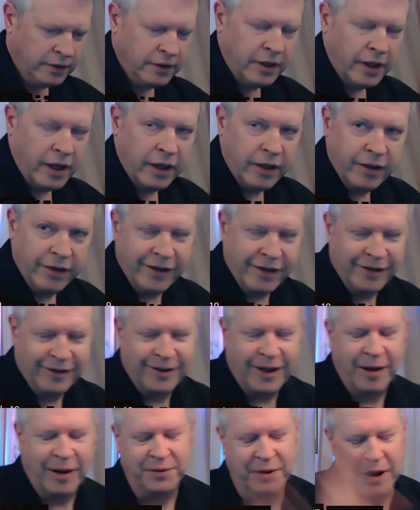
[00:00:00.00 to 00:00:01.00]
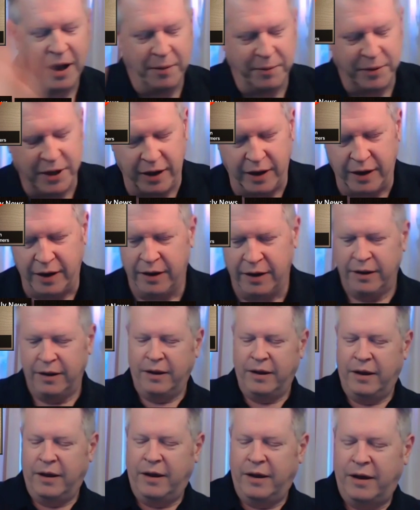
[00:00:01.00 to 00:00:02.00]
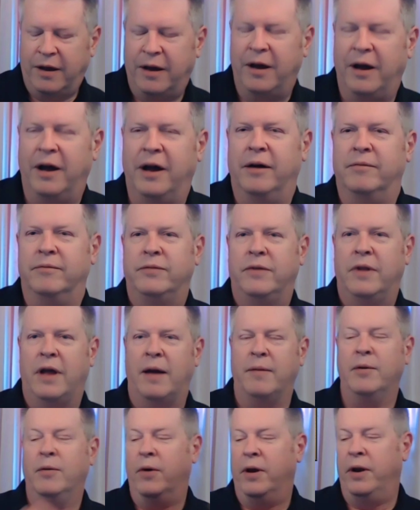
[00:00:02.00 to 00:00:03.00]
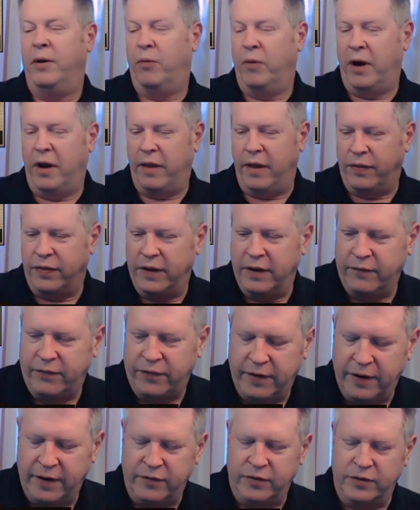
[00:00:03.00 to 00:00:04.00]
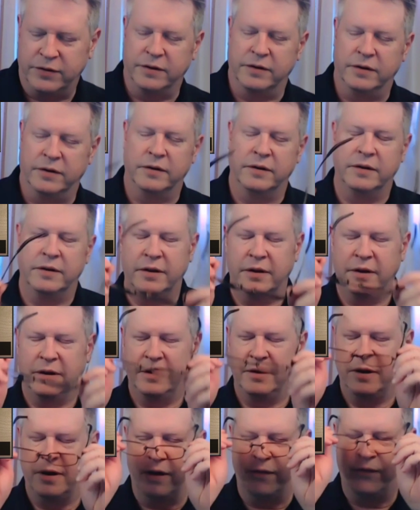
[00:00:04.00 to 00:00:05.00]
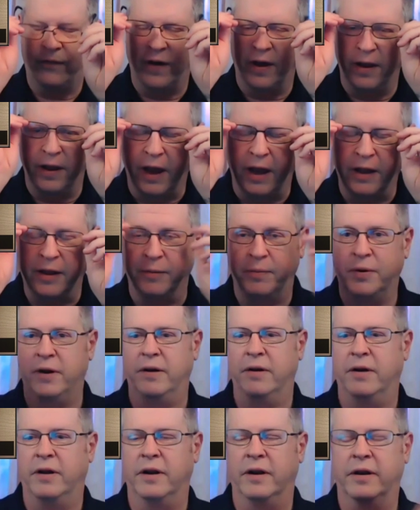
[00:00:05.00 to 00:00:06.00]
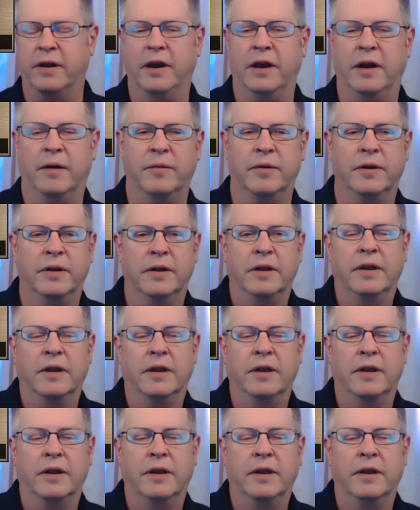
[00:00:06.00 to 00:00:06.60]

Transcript: I'm, I'm kidding. Um, I've been wanting to wear that thing forever, so I finally got to put it on on camera.